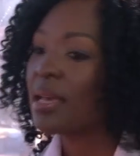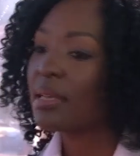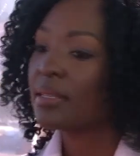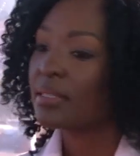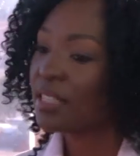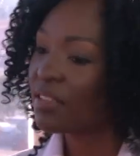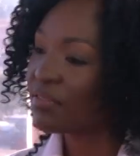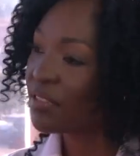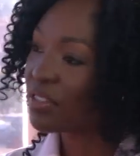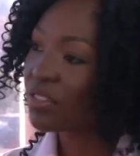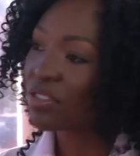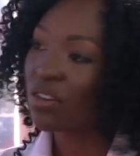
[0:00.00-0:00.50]

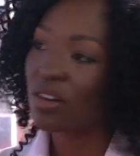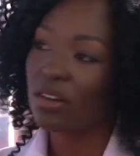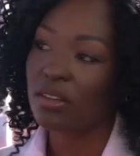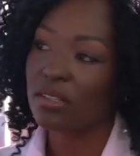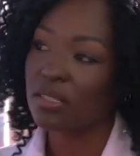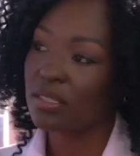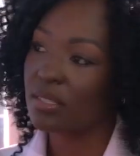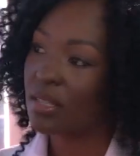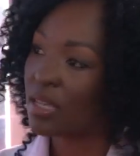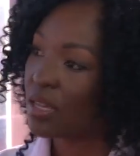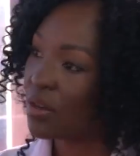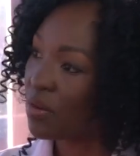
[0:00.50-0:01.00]
Stephen
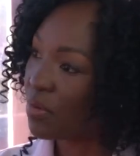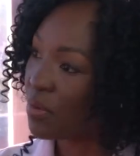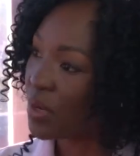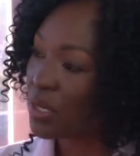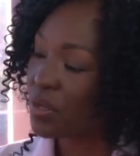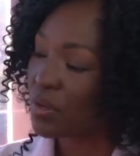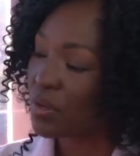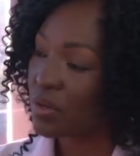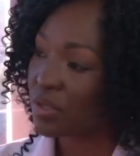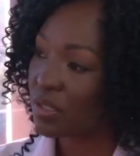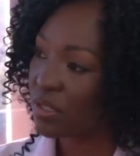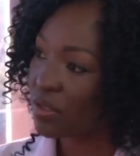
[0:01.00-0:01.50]
Cox, when
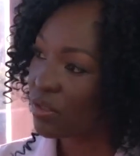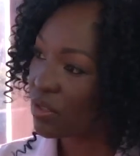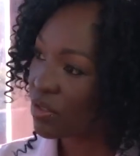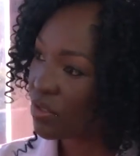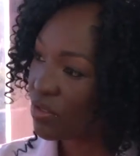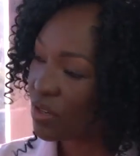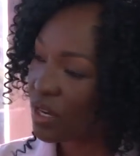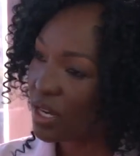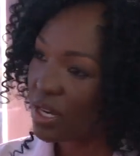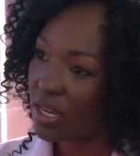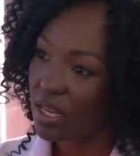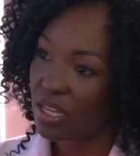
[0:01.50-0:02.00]
he was in
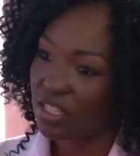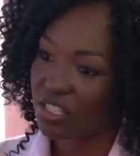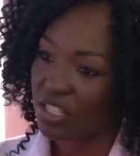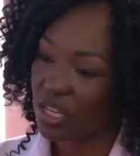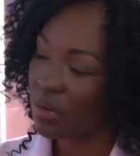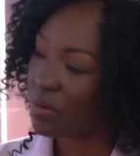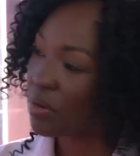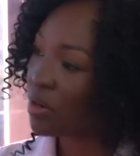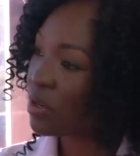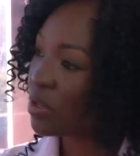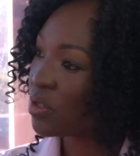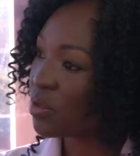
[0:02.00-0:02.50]
Australia,
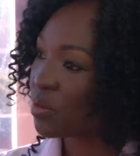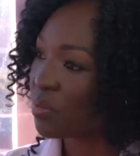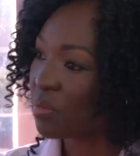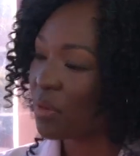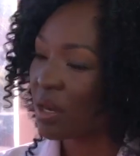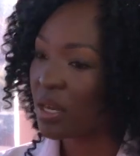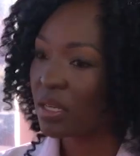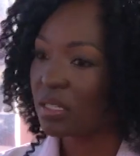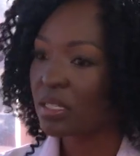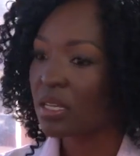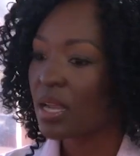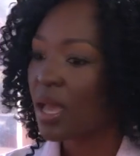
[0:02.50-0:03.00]
January to
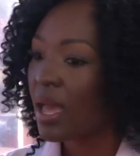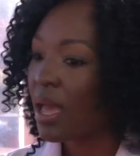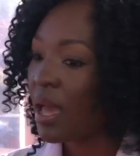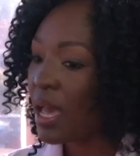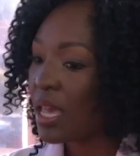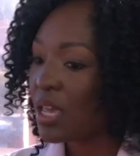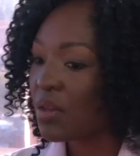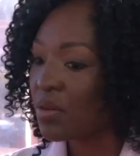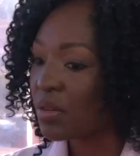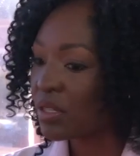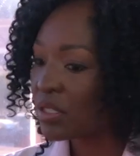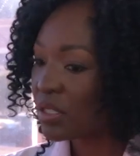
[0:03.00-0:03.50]
March,
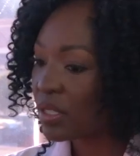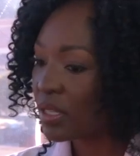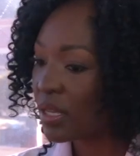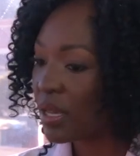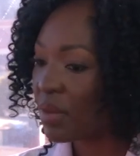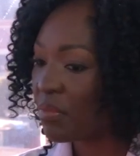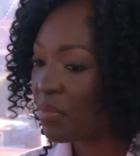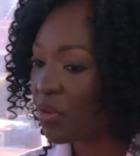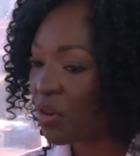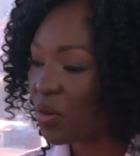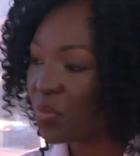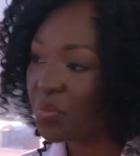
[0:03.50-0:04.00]
he was
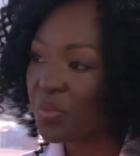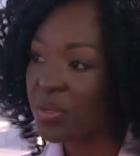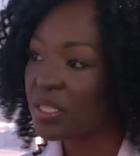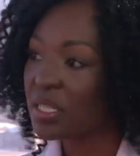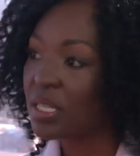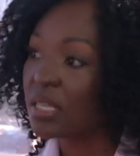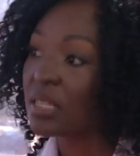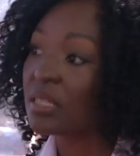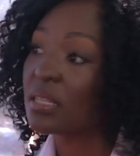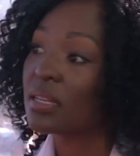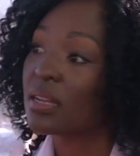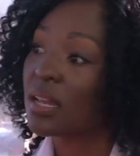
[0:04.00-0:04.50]

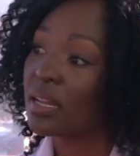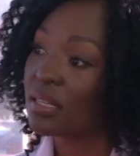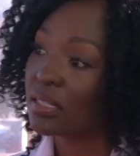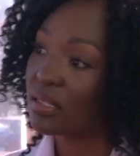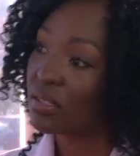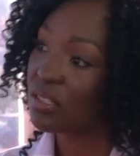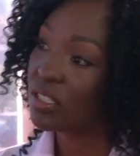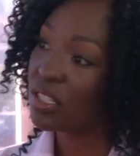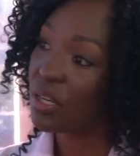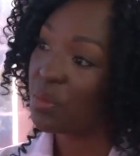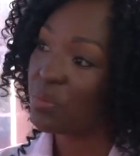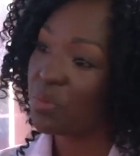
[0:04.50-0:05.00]
competing in the
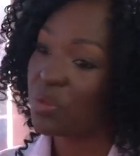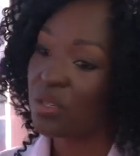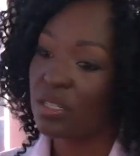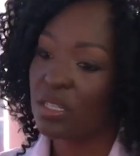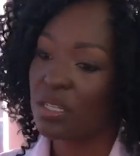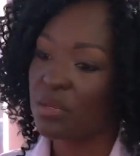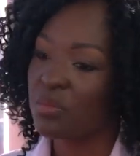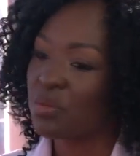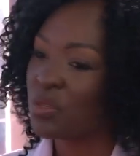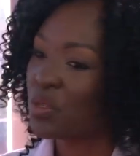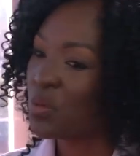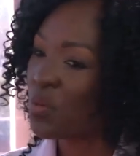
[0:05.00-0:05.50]
national
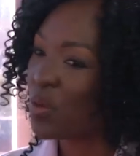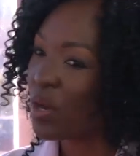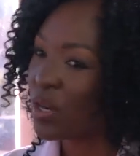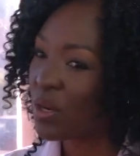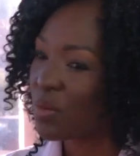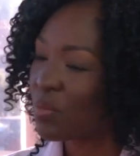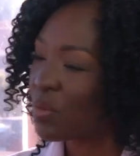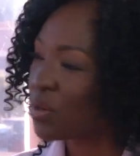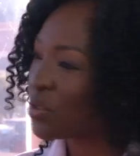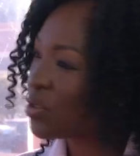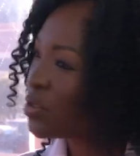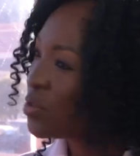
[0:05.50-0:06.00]
championships. He won
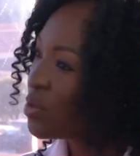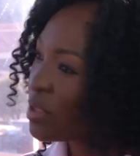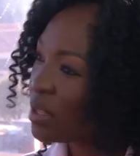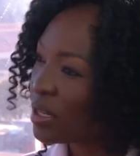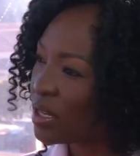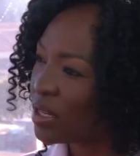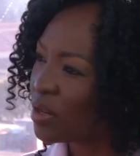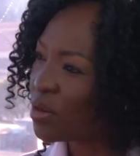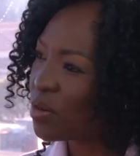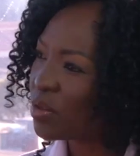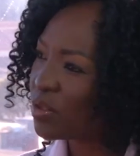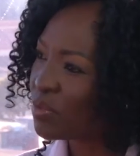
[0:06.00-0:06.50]
about
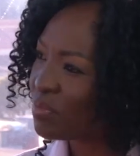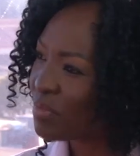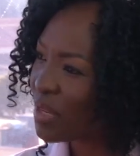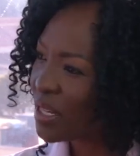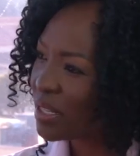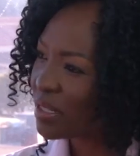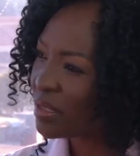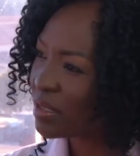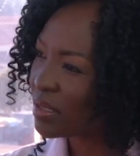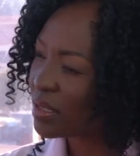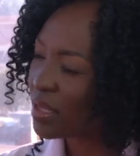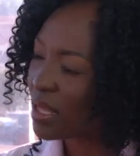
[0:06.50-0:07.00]
2-3 gold
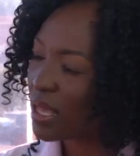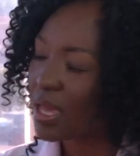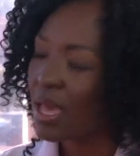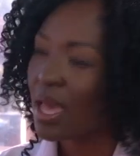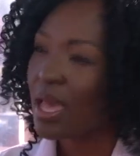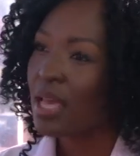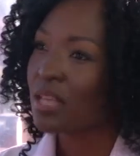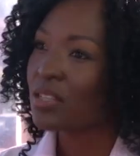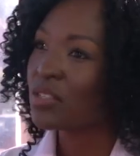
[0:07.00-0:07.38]
medals there.